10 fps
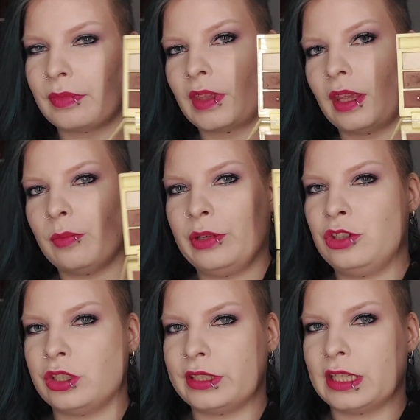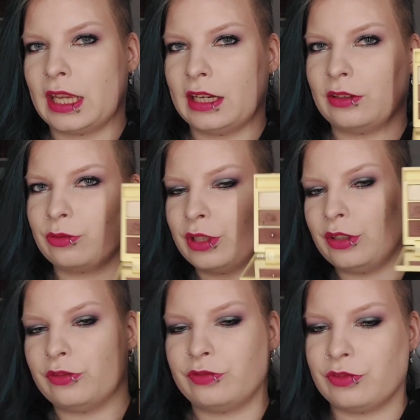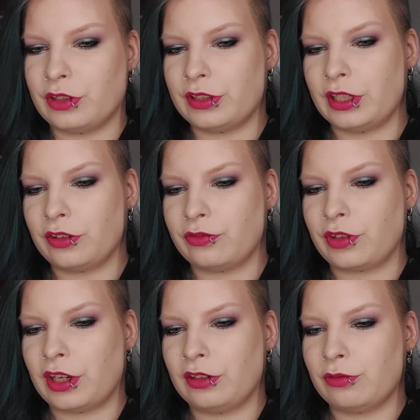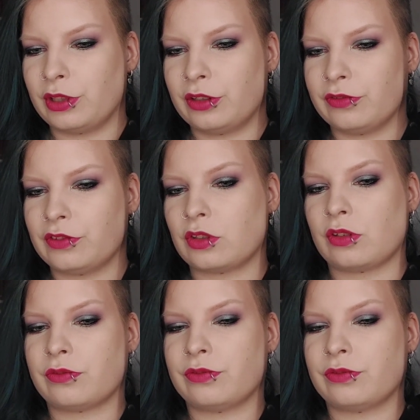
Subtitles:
am I just getting rid of the sake of getting rid of stuff?